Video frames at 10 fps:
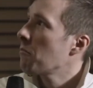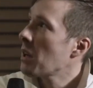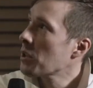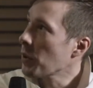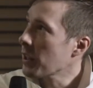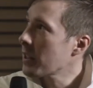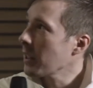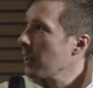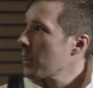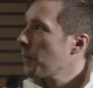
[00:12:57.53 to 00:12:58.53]
as we can
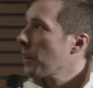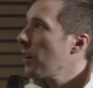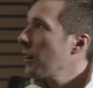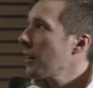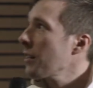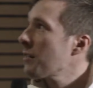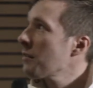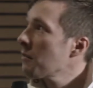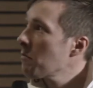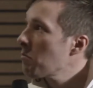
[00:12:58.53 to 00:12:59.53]
see, lots of the content
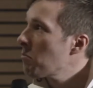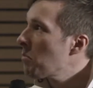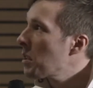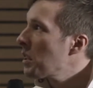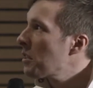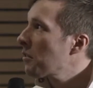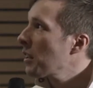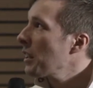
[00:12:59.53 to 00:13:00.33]
is